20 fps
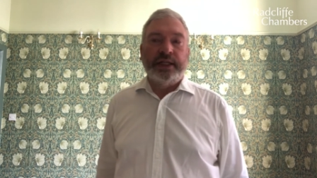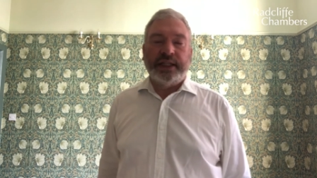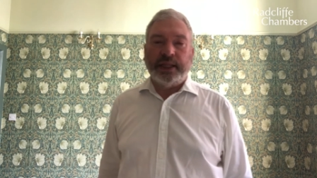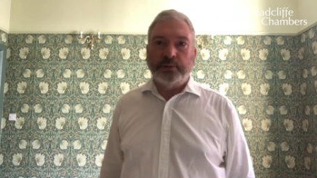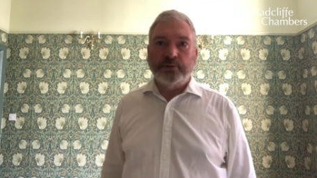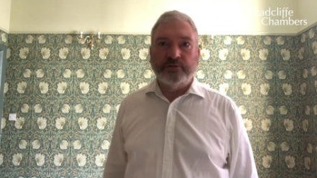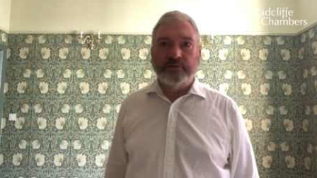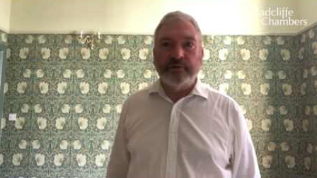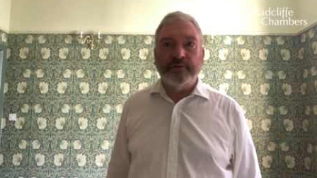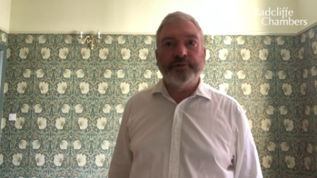
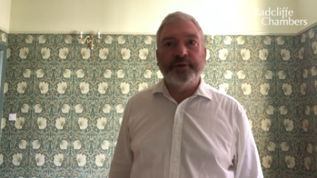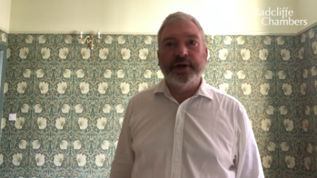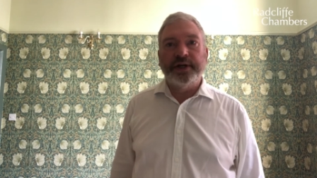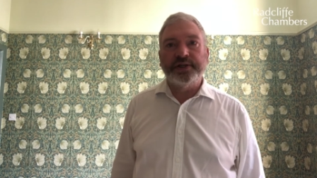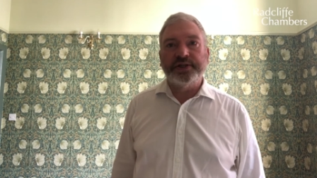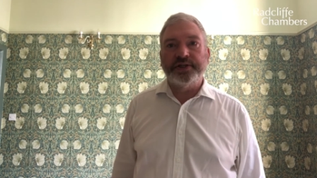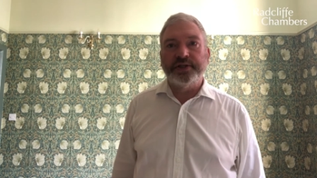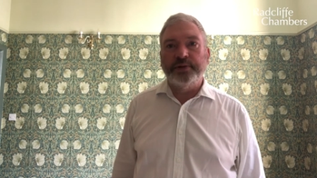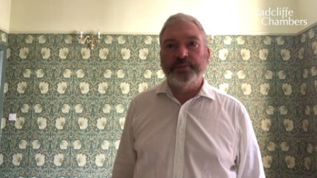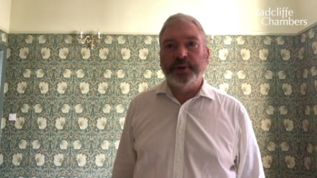They were
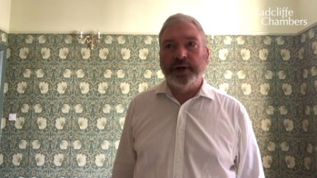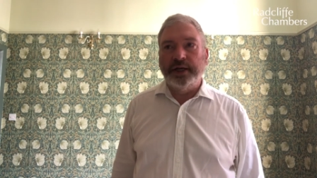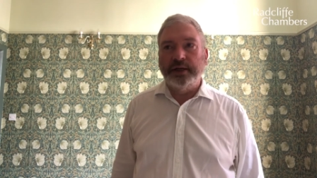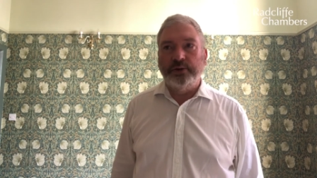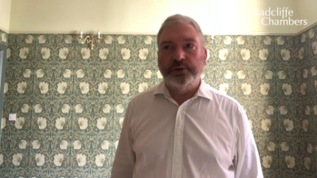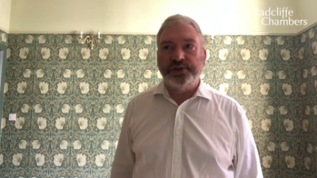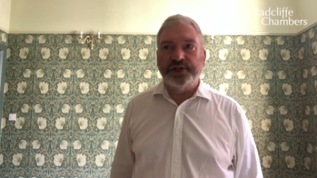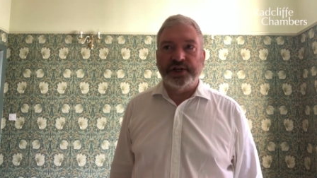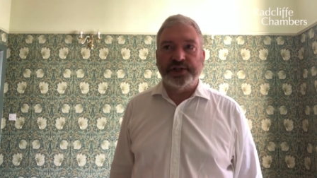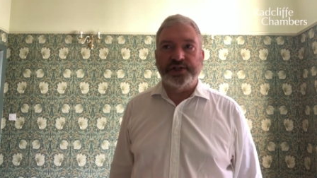referred to by
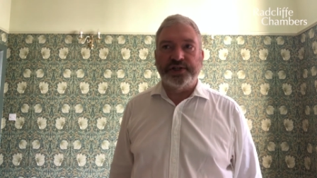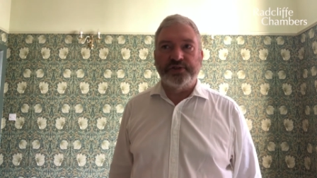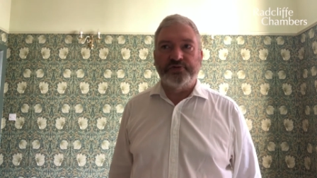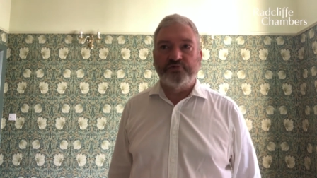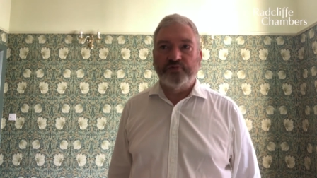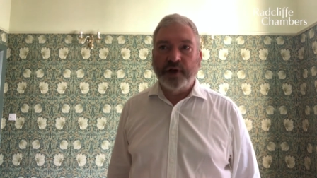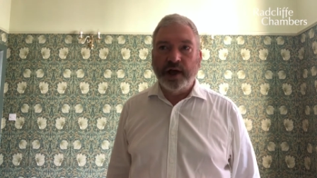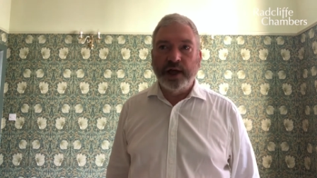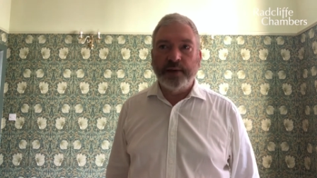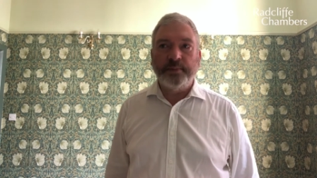Lord
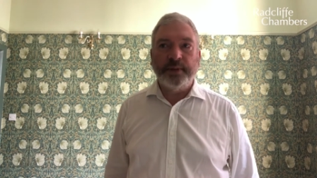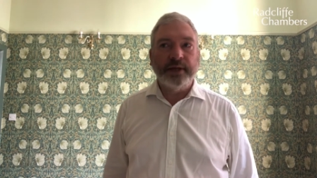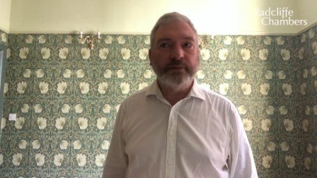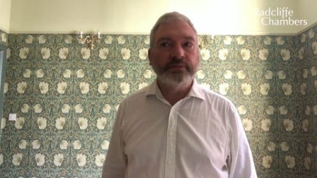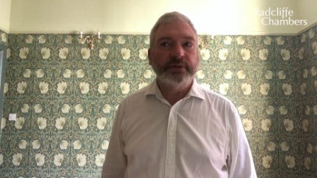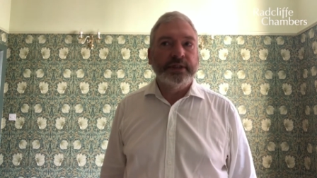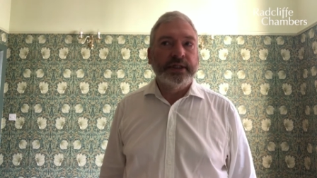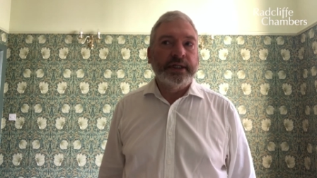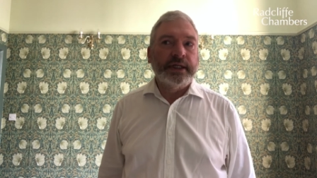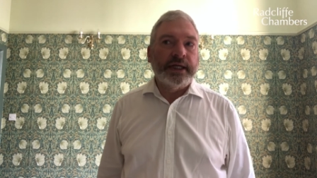Justice
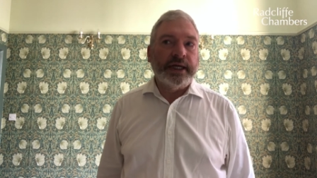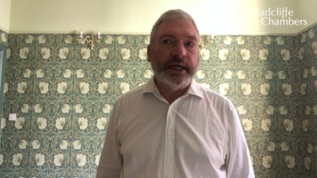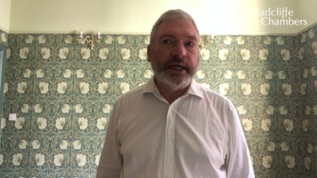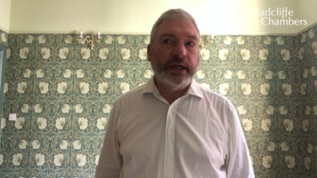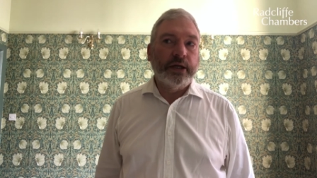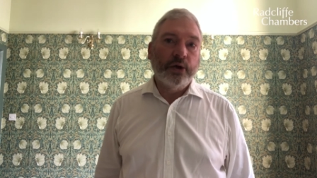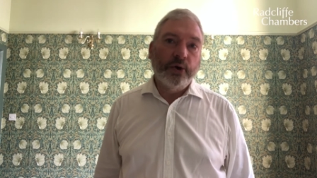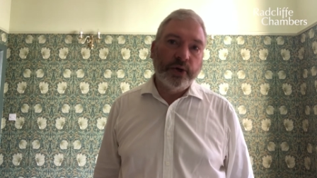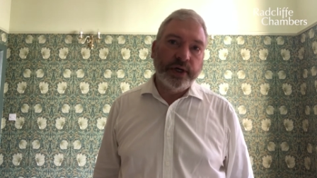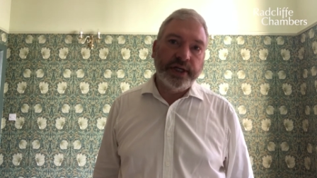Rymer
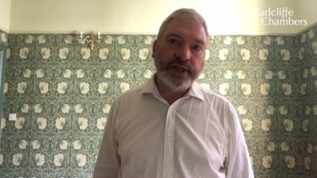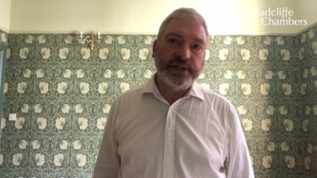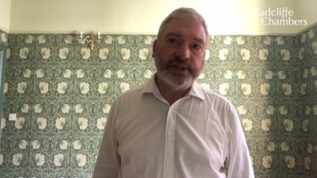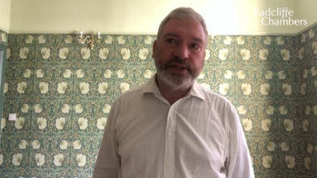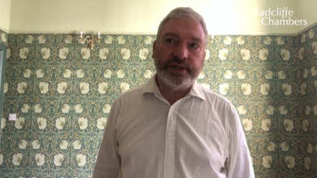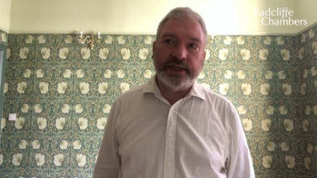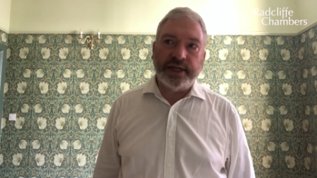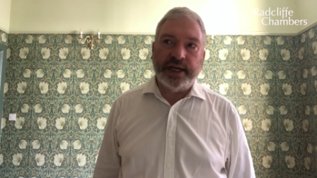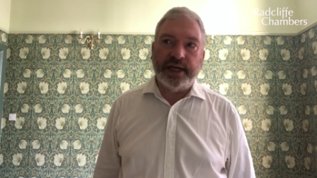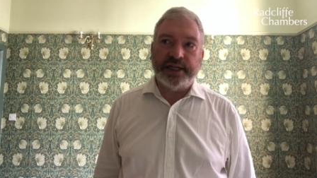in
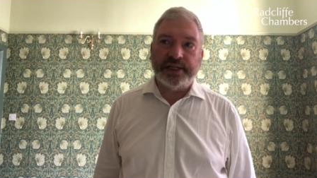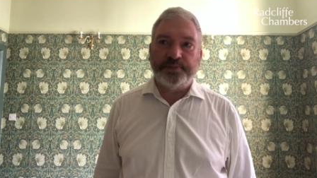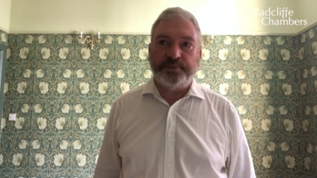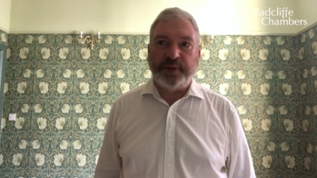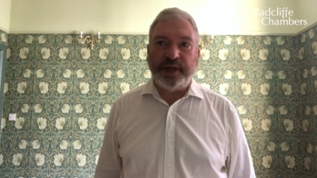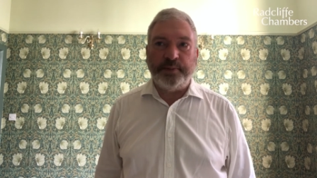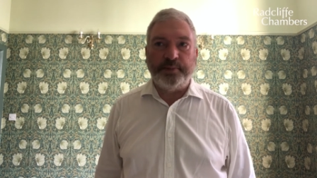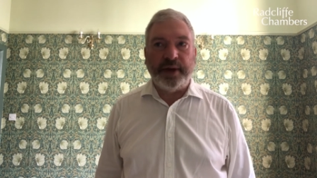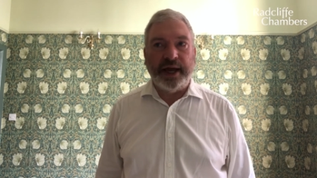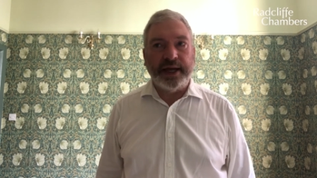Lloyd's
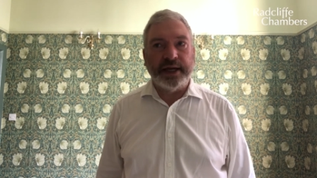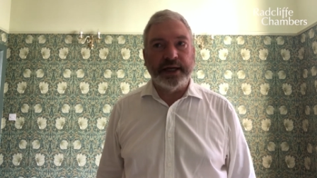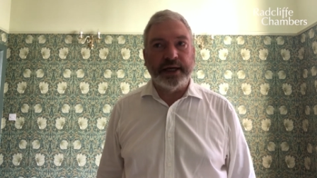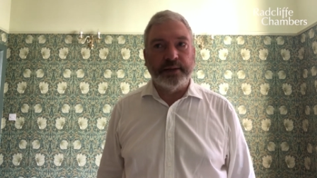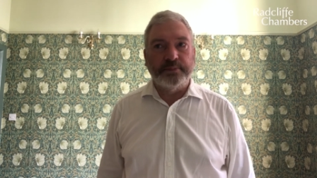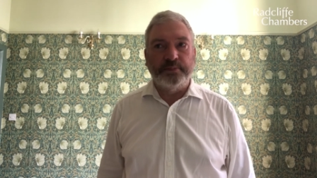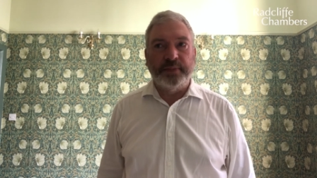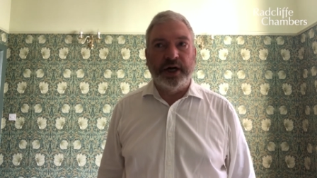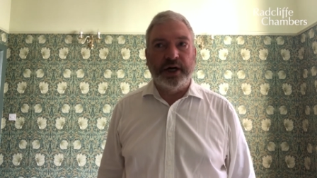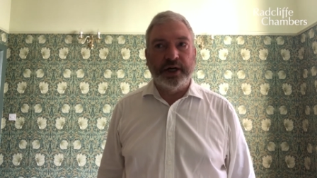TSB Bank
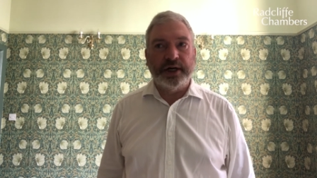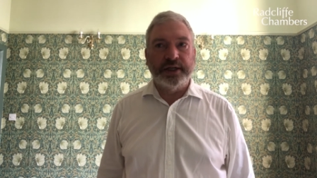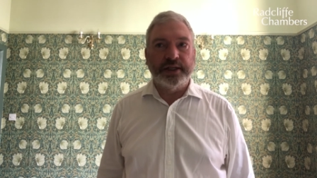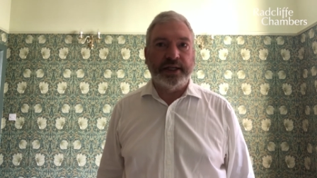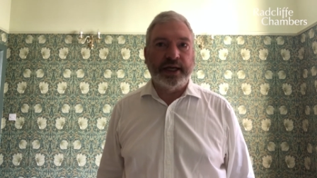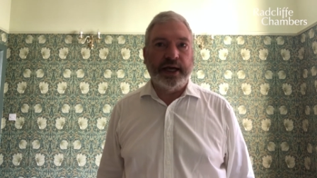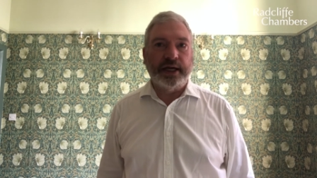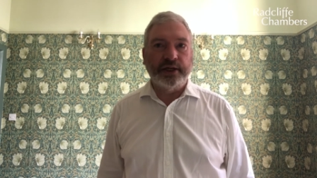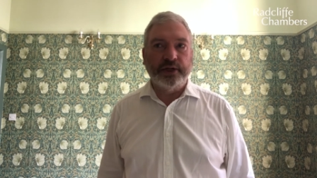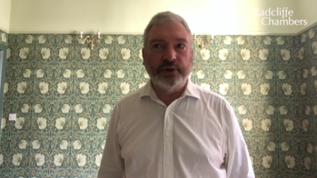and Mark and
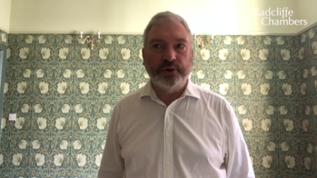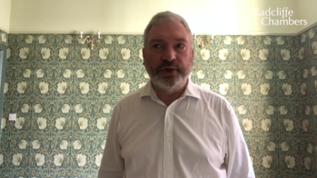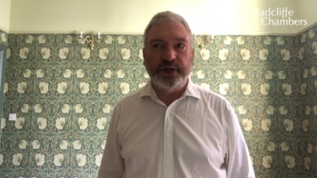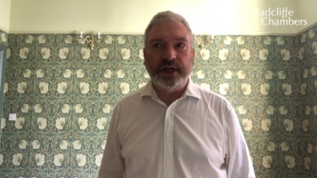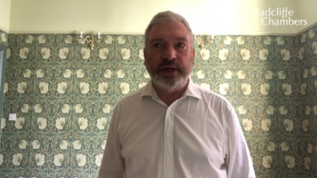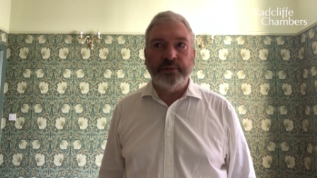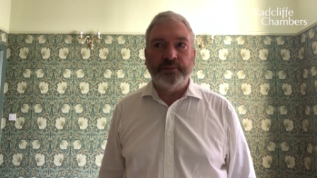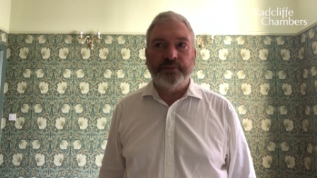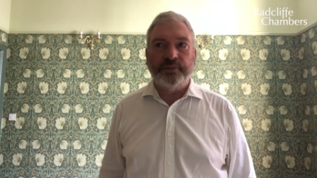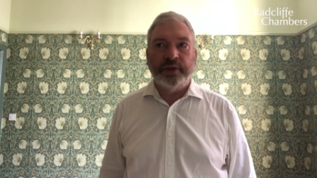Down and
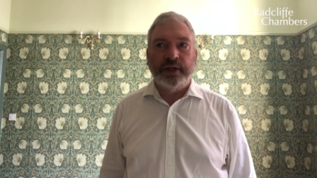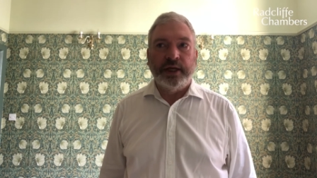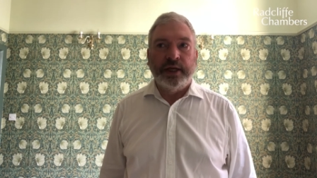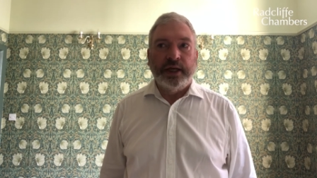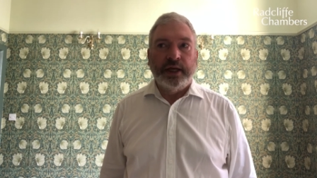Udin,